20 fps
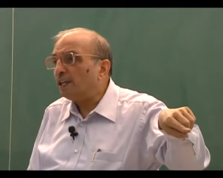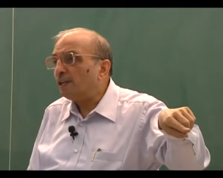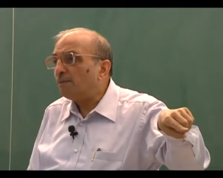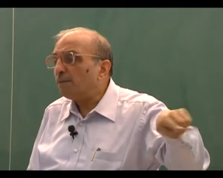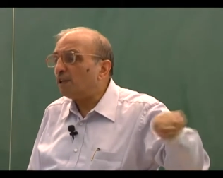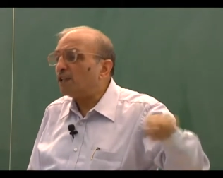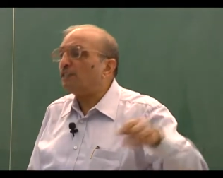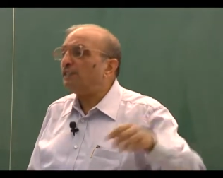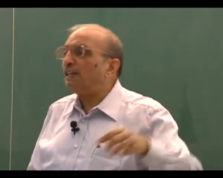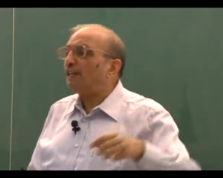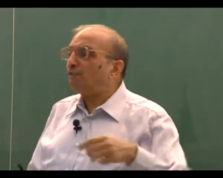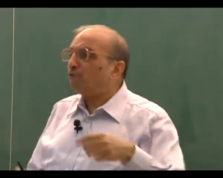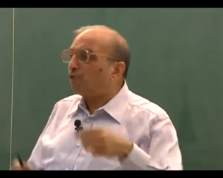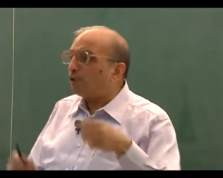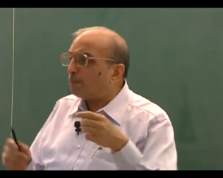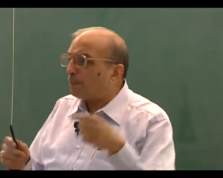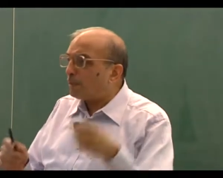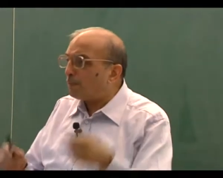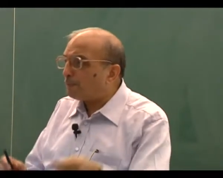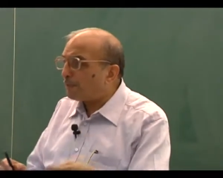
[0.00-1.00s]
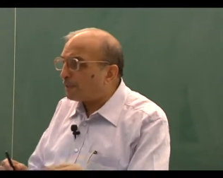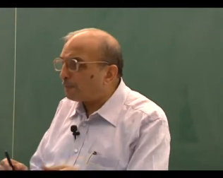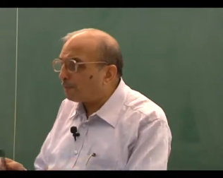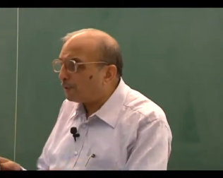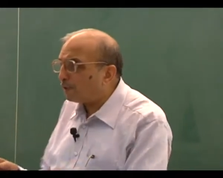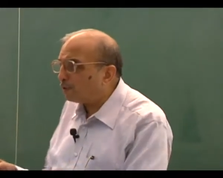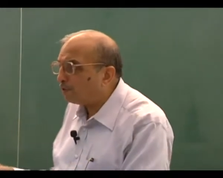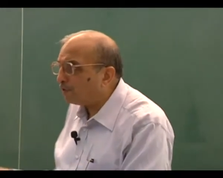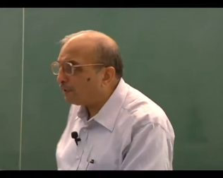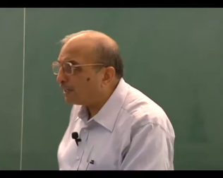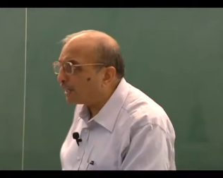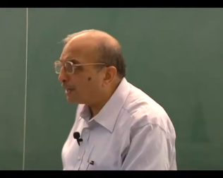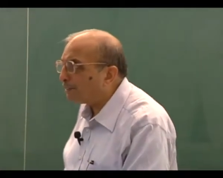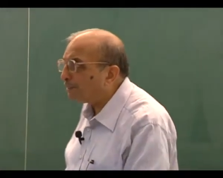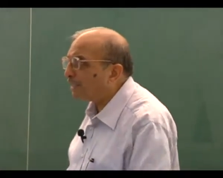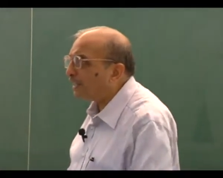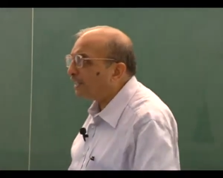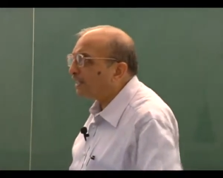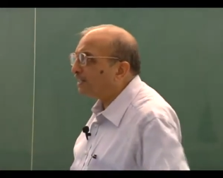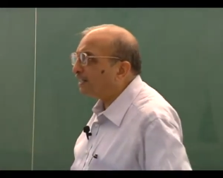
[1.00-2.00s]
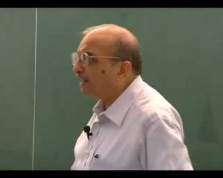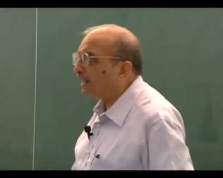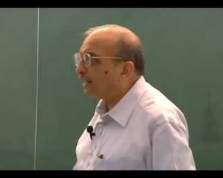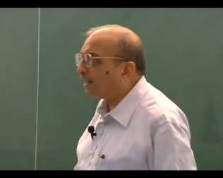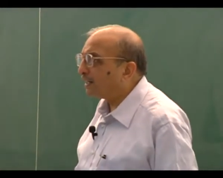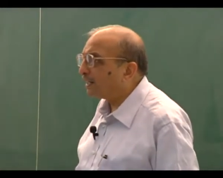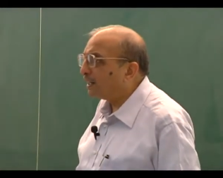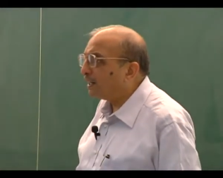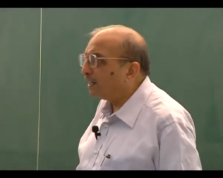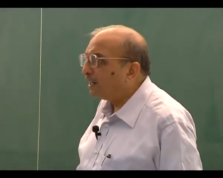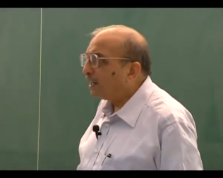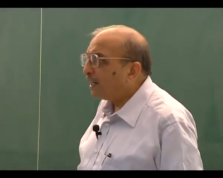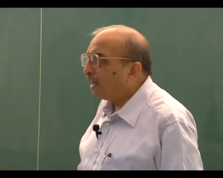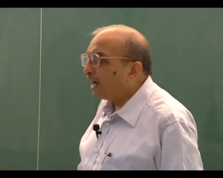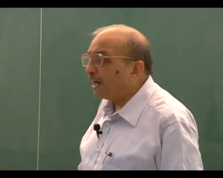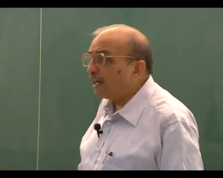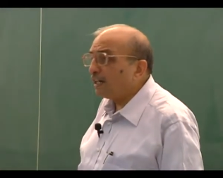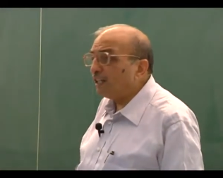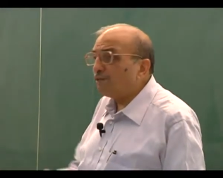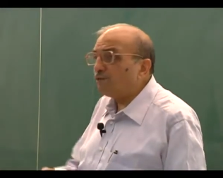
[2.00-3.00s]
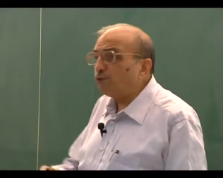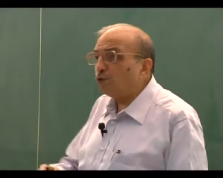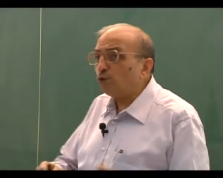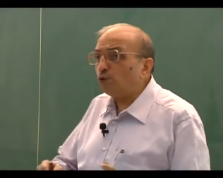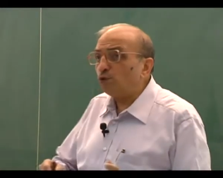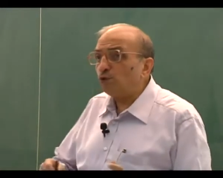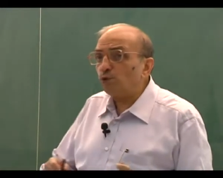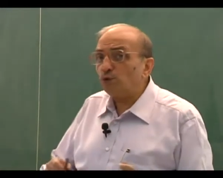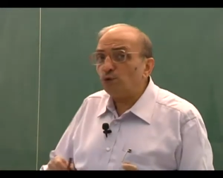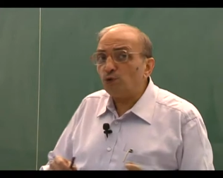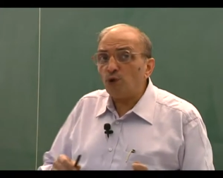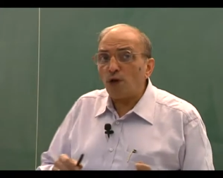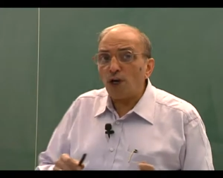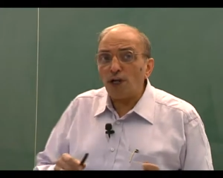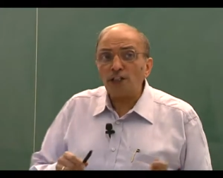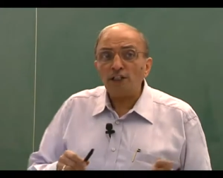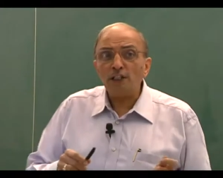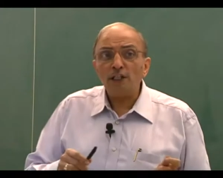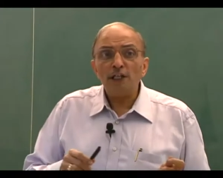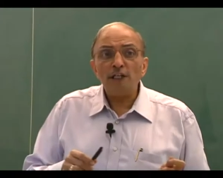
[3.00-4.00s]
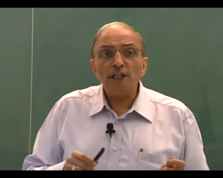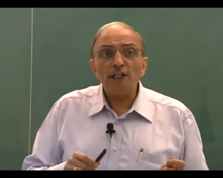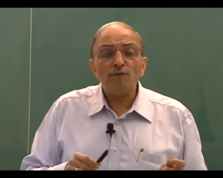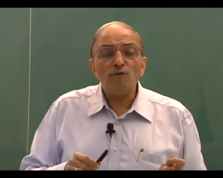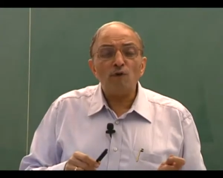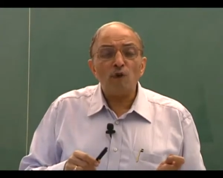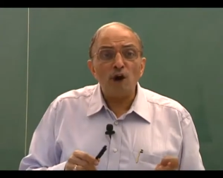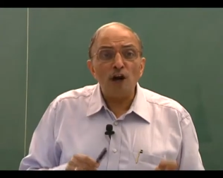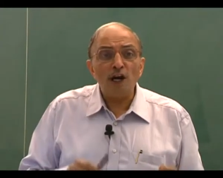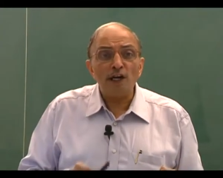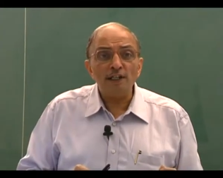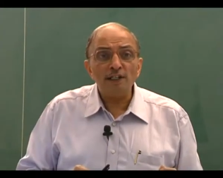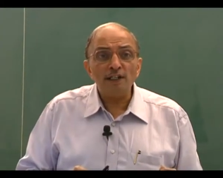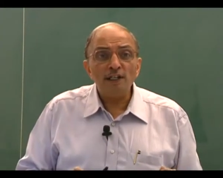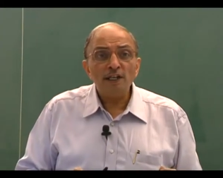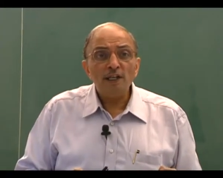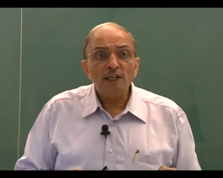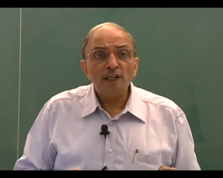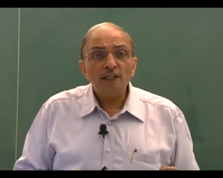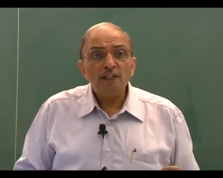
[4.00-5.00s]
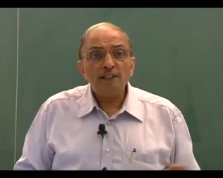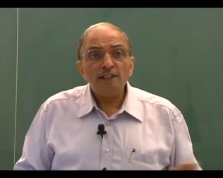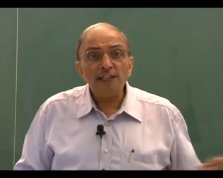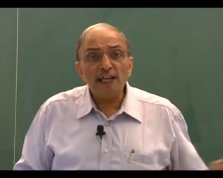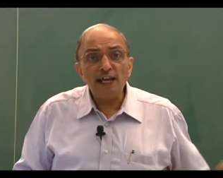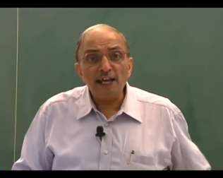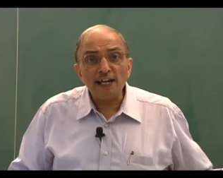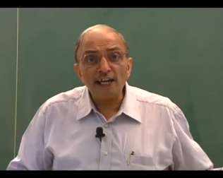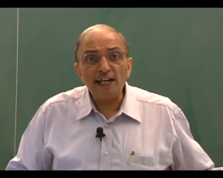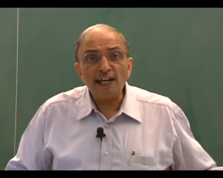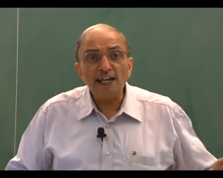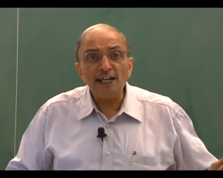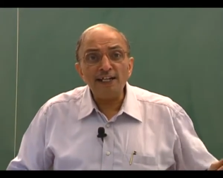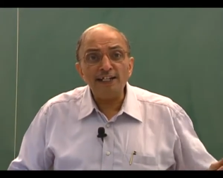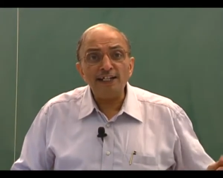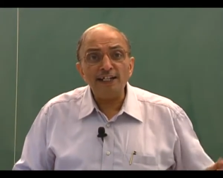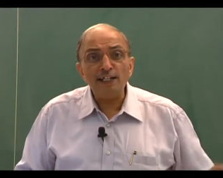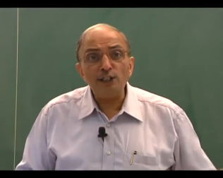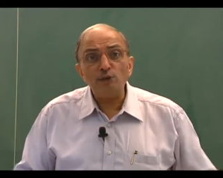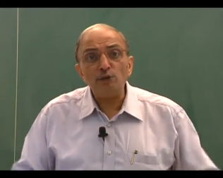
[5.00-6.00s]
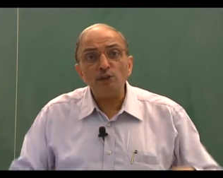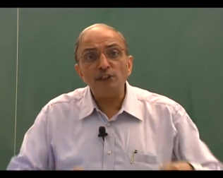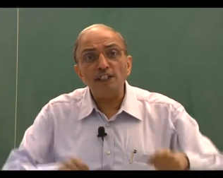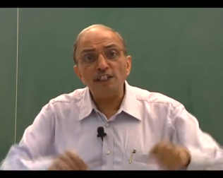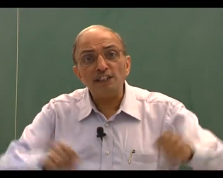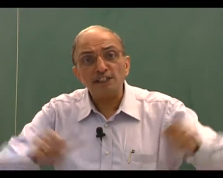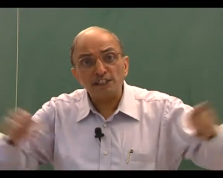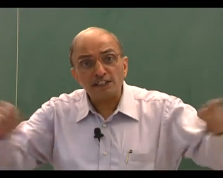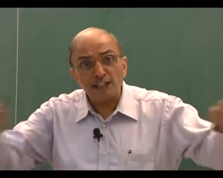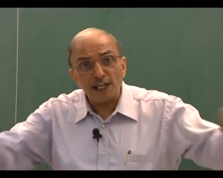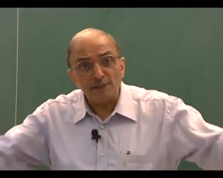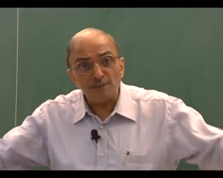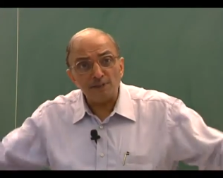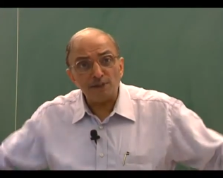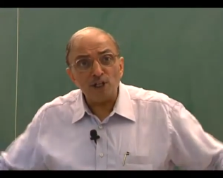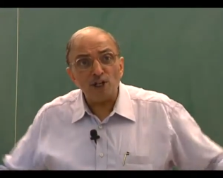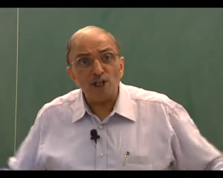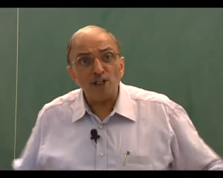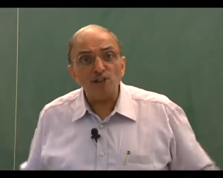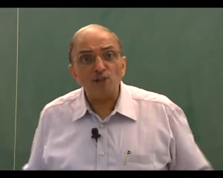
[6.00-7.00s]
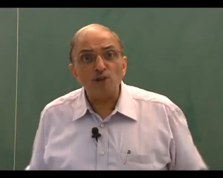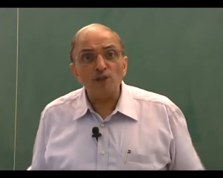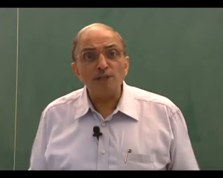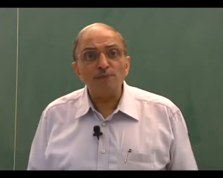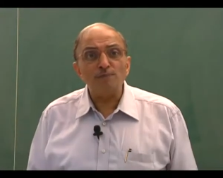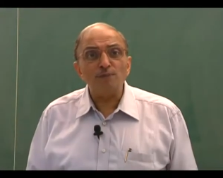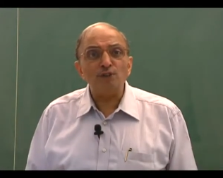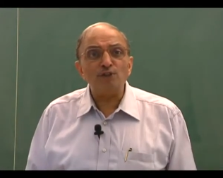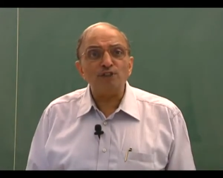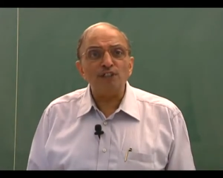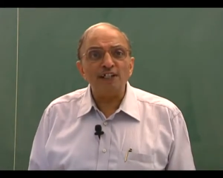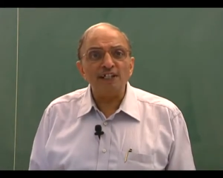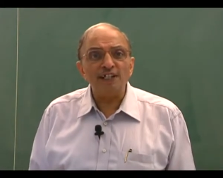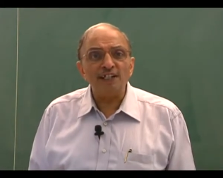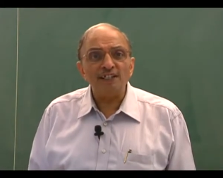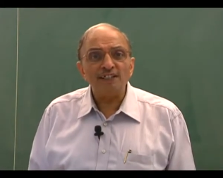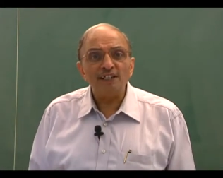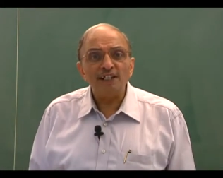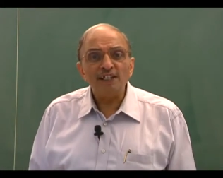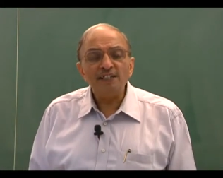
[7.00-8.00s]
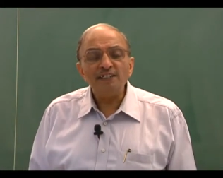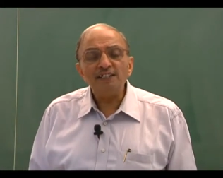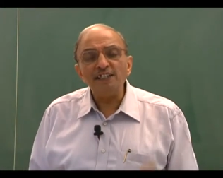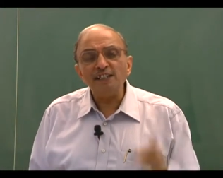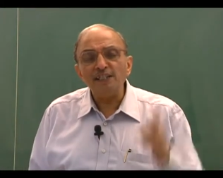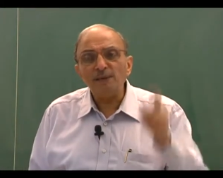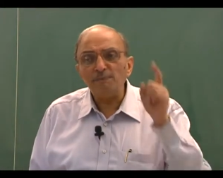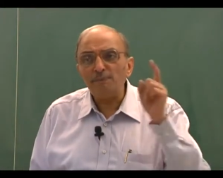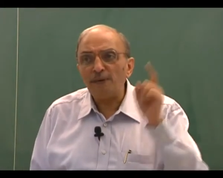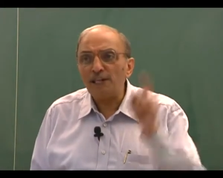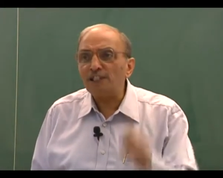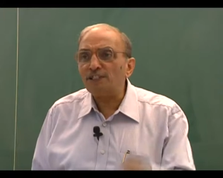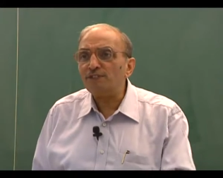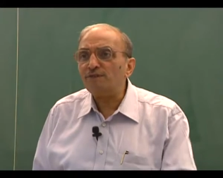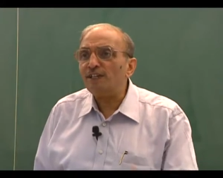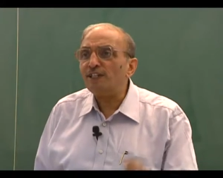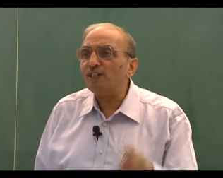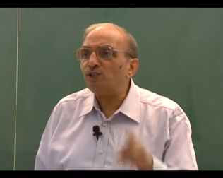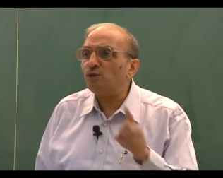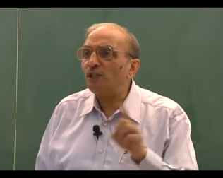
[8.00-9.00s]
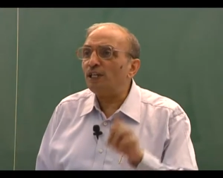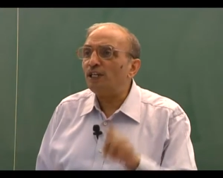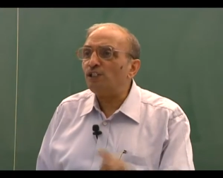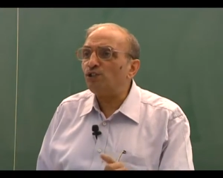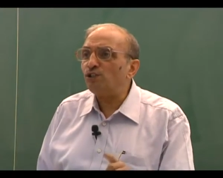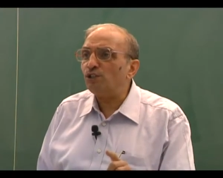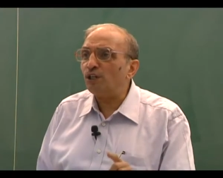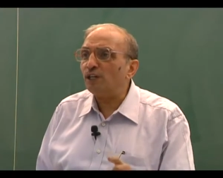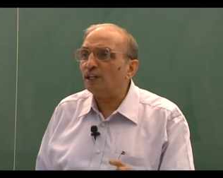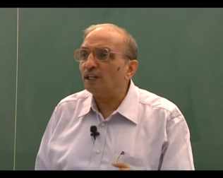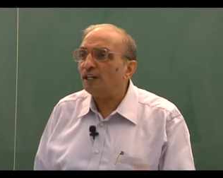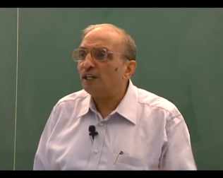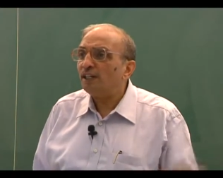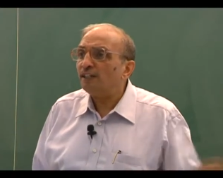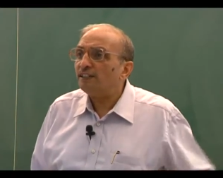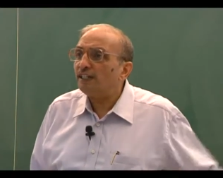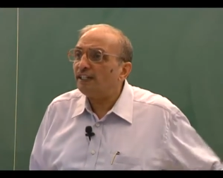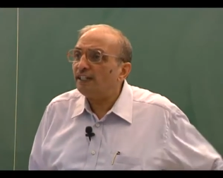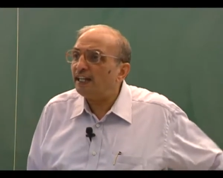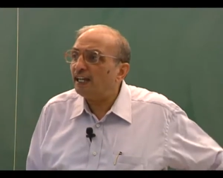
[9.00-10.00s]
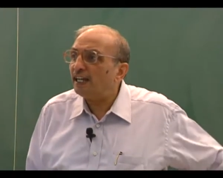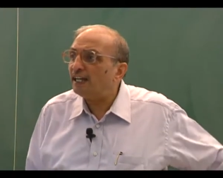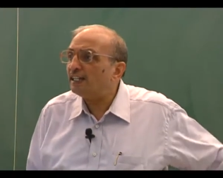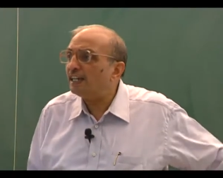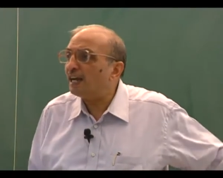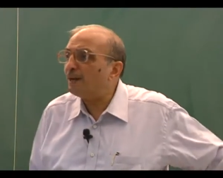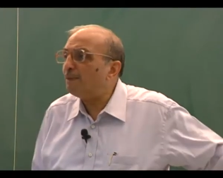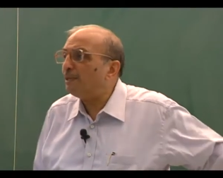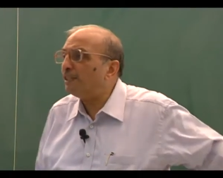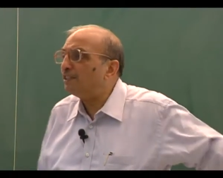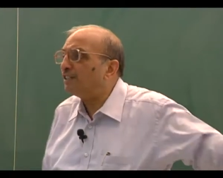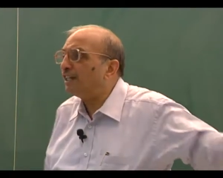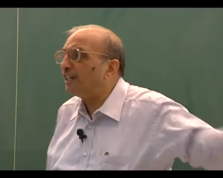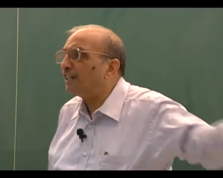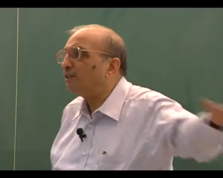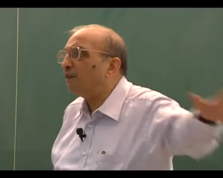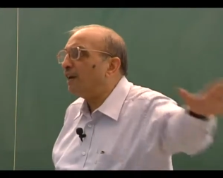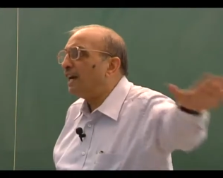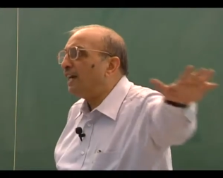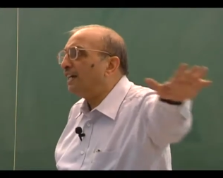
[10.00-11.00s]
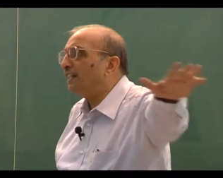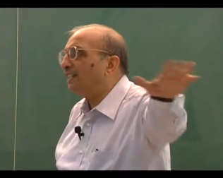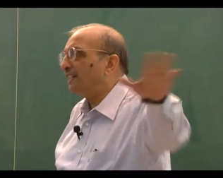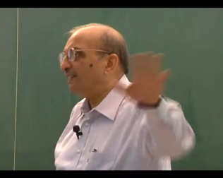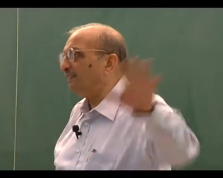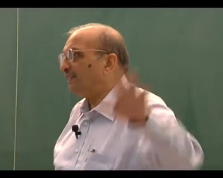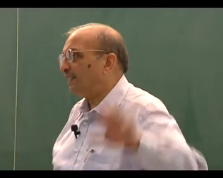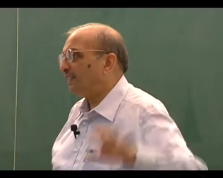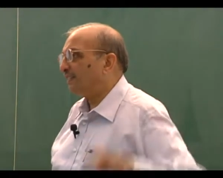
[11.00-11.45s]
because there would be people who will come in at the end. And if you do not want their entry to disturb the ongoing proceeding, then the best way is to ensure that they can come and sit quietly.